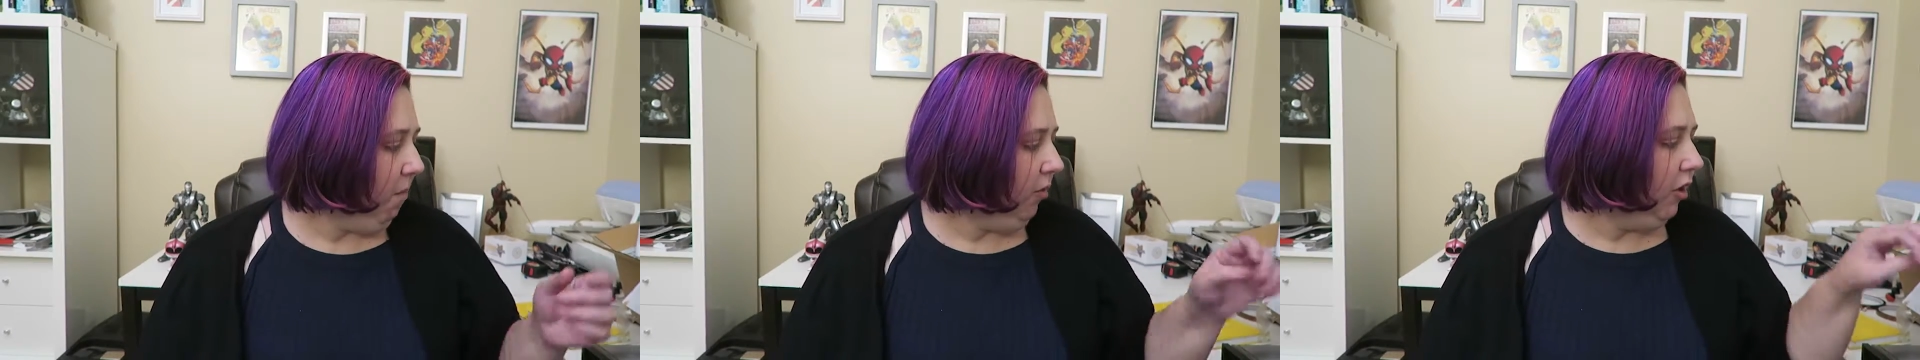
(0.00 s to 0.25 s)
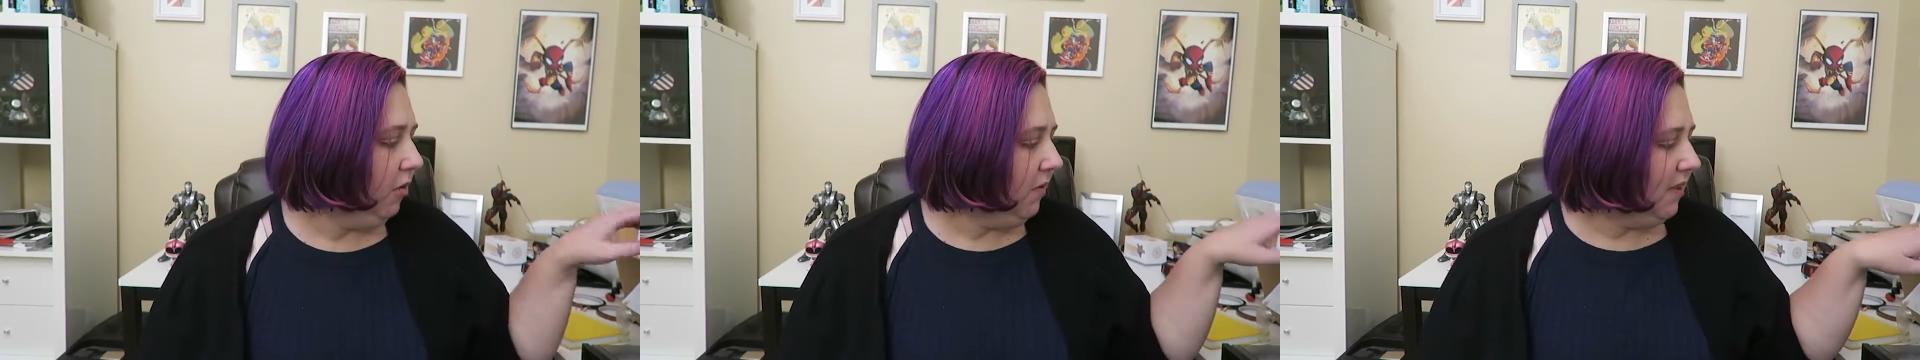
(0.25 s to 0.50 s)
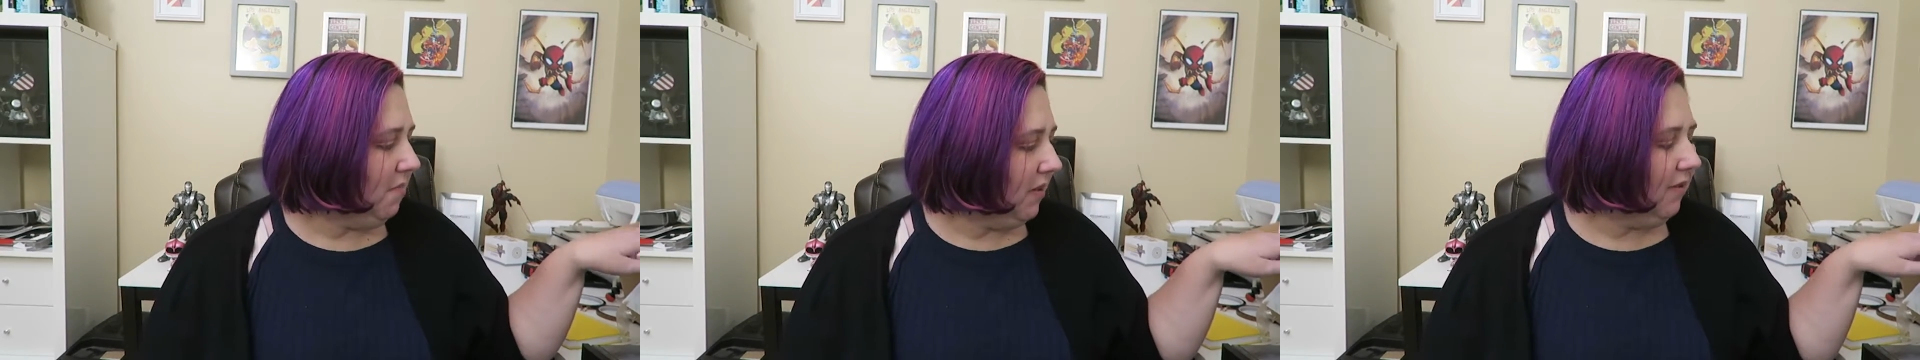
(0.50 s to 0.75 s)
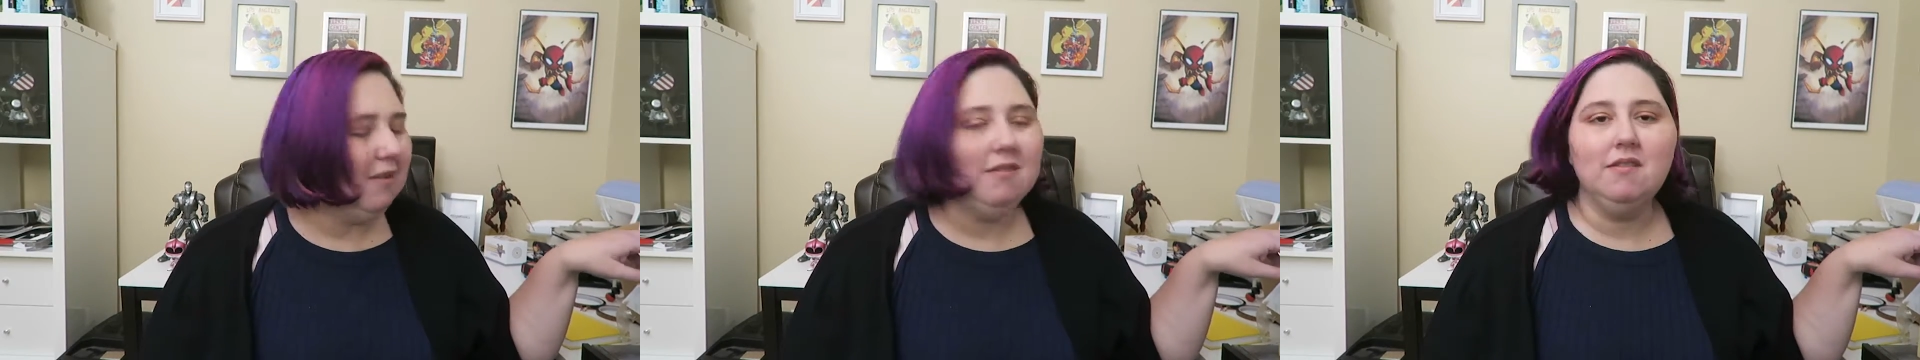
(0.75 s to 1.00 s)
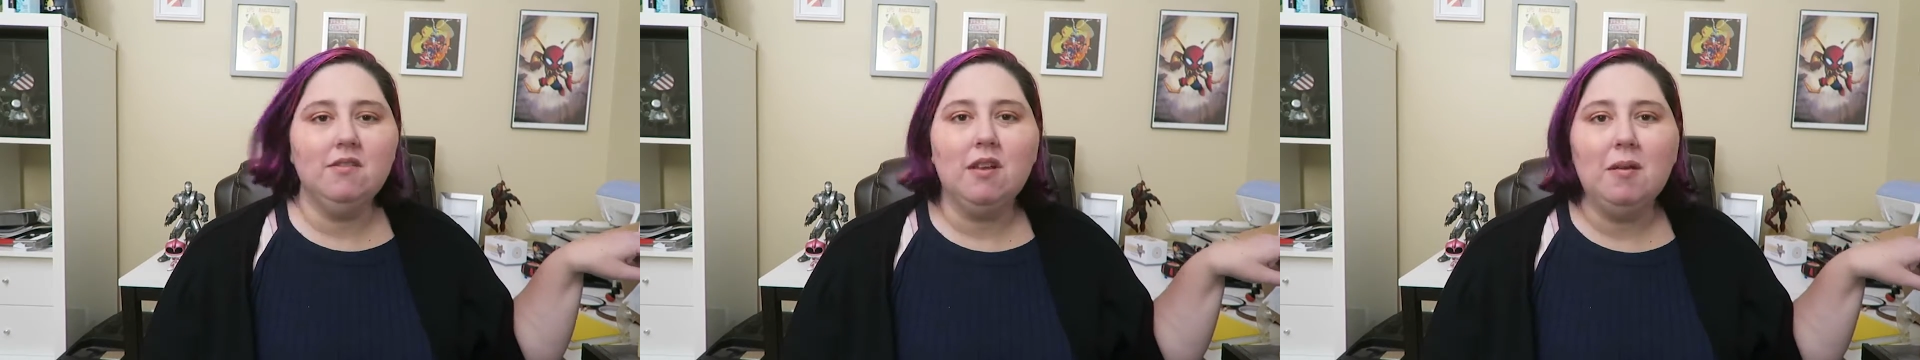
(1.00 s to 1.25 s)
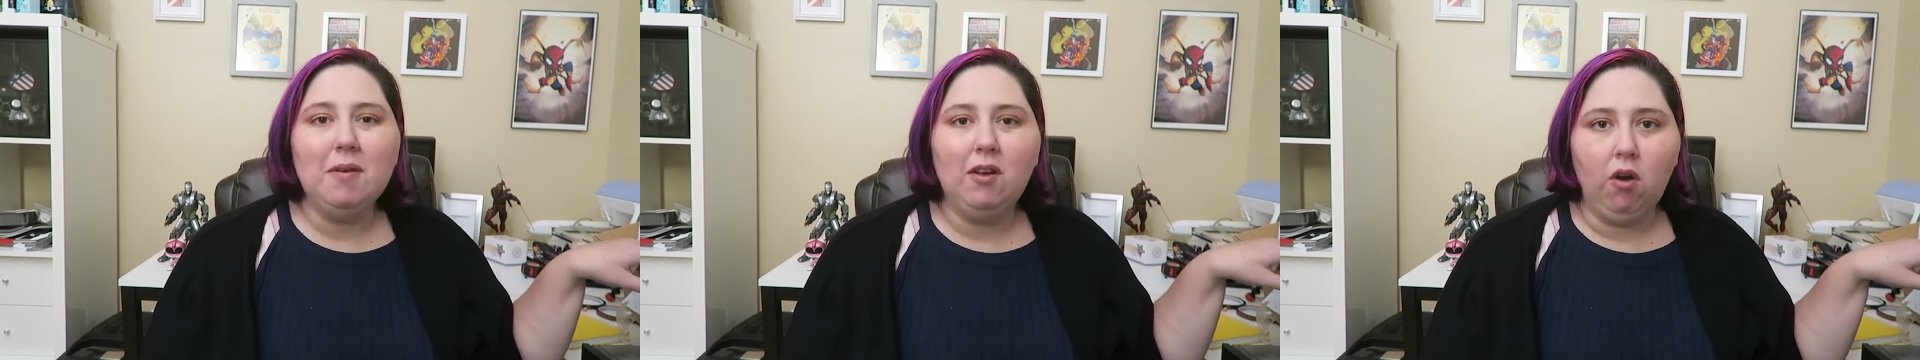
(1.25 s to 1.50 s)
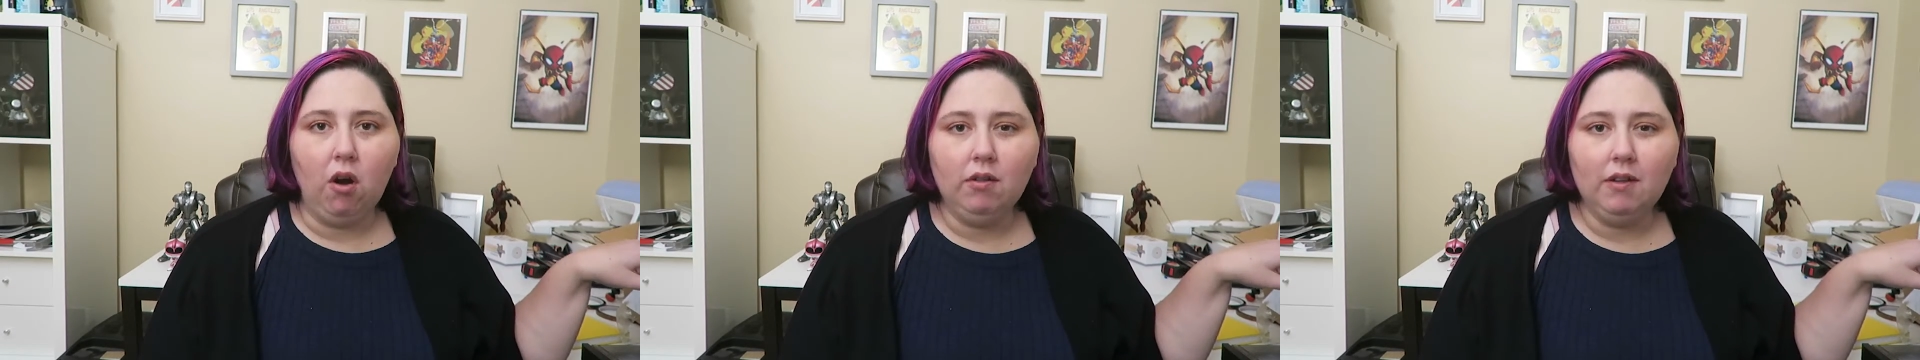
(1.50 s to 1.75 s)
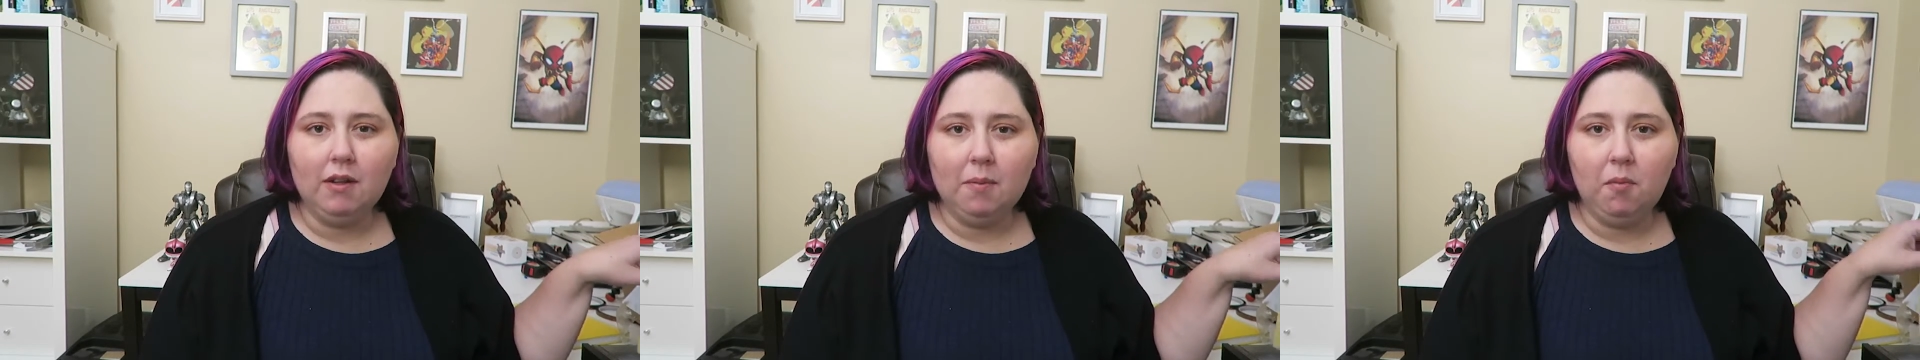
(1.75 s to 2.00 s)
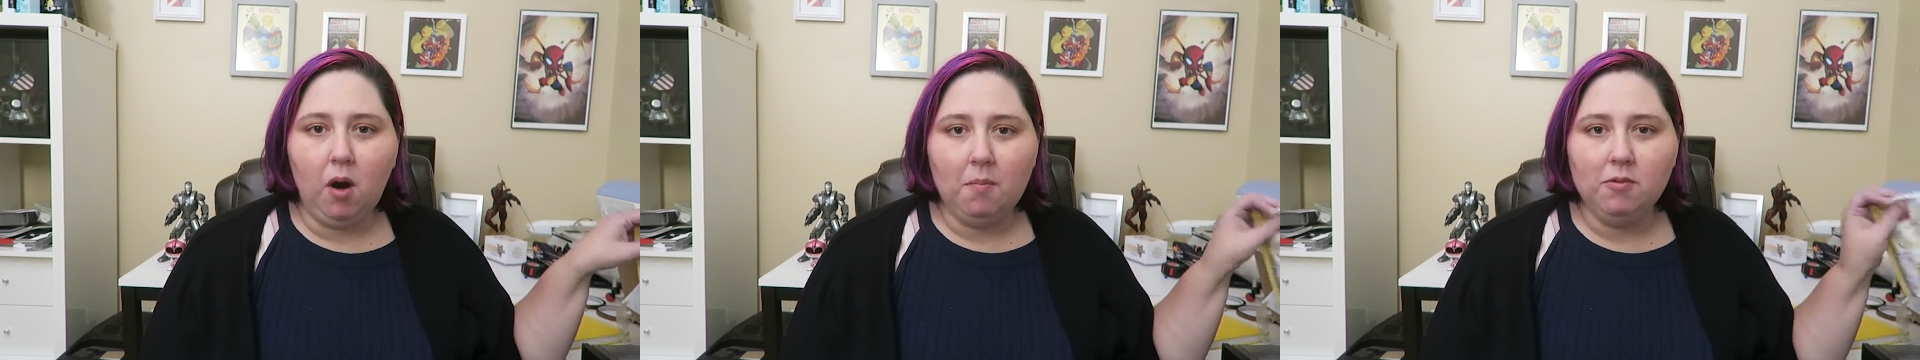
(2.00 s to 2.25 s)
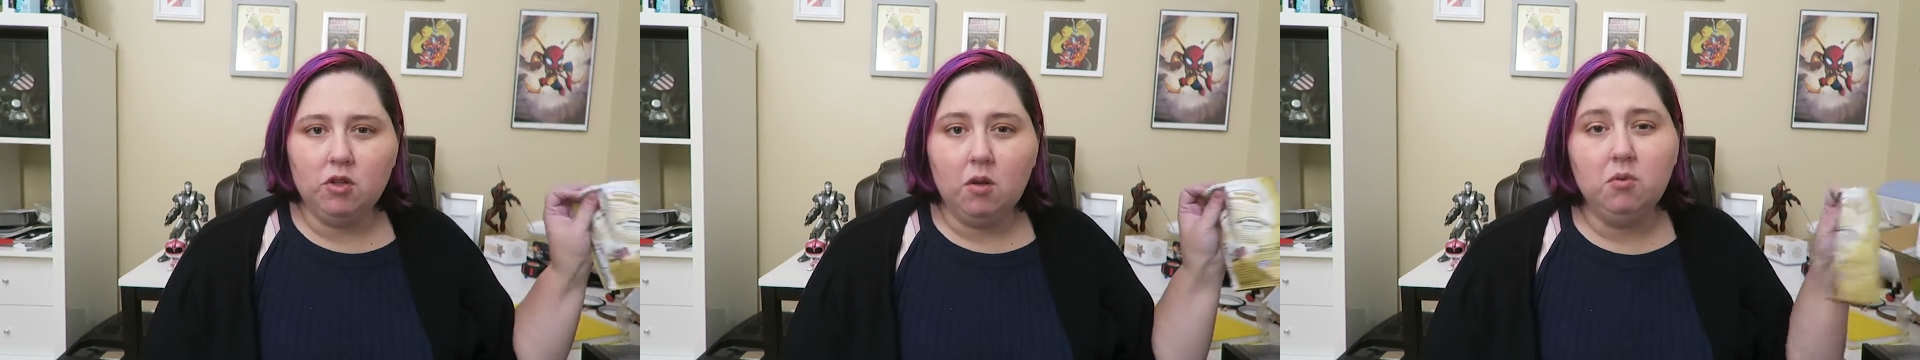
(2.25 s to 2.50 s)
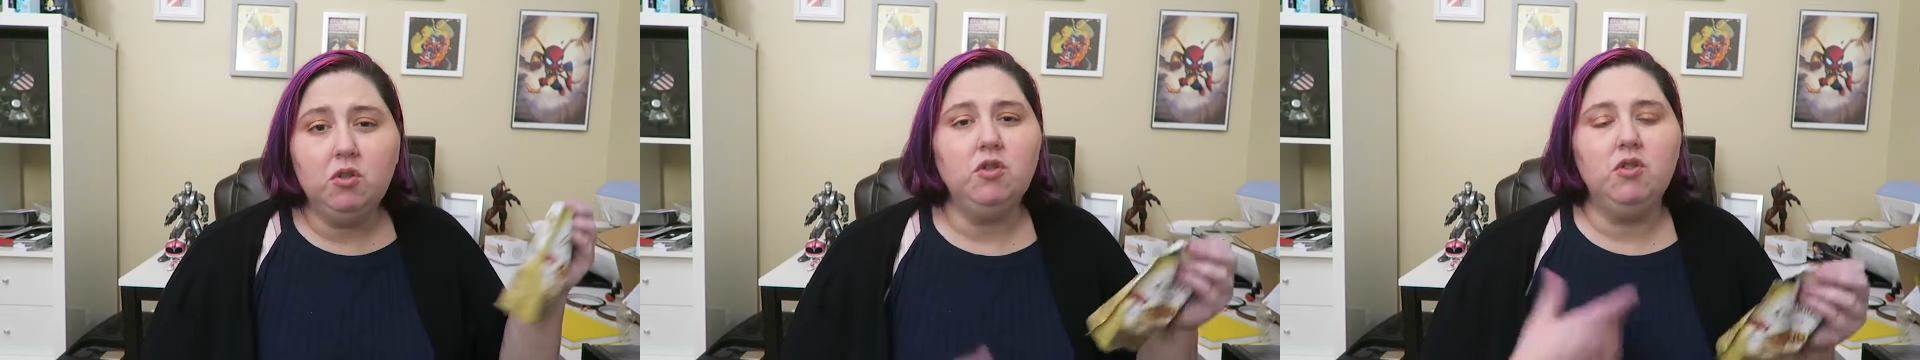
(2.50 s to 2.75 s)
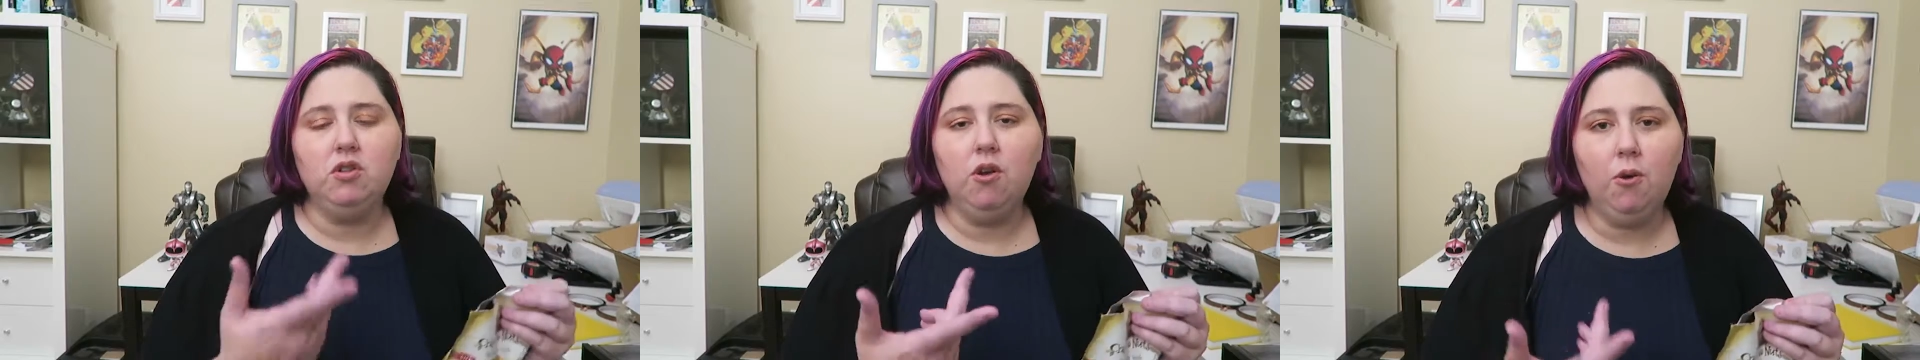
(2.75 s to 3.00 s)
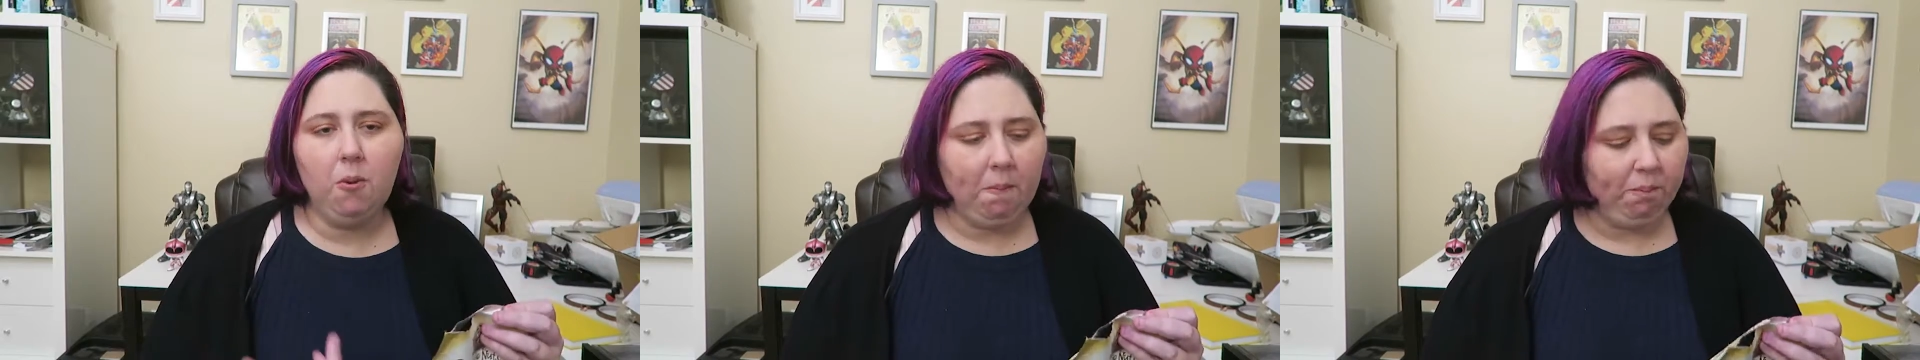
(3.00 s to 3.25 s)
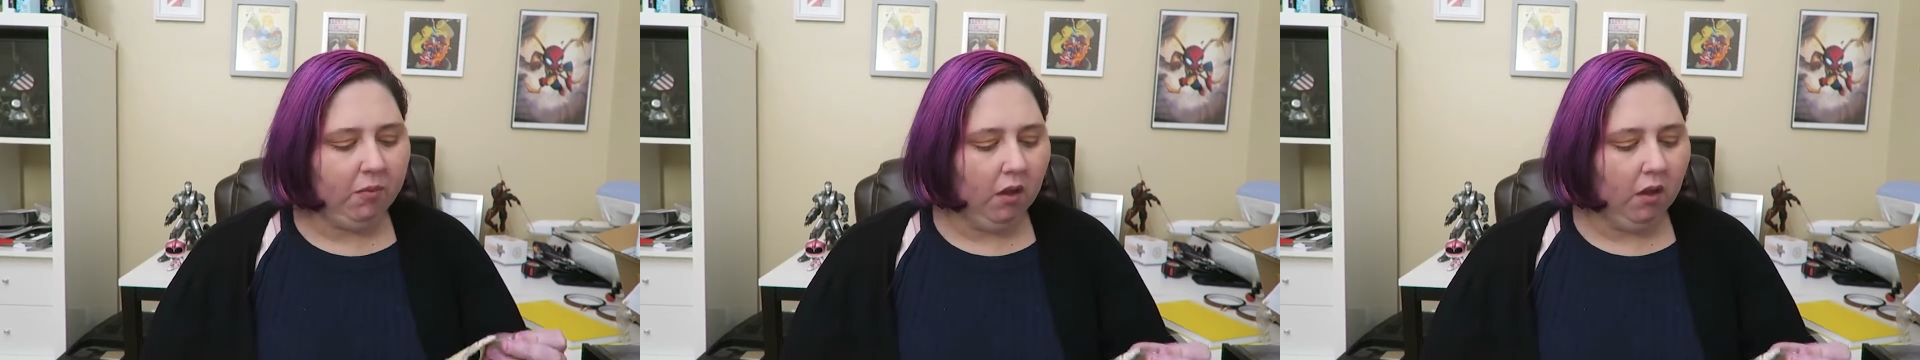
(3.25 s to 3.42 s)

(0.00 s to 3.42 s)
You know, when something says it's going to be garlic and Parmesan, which are so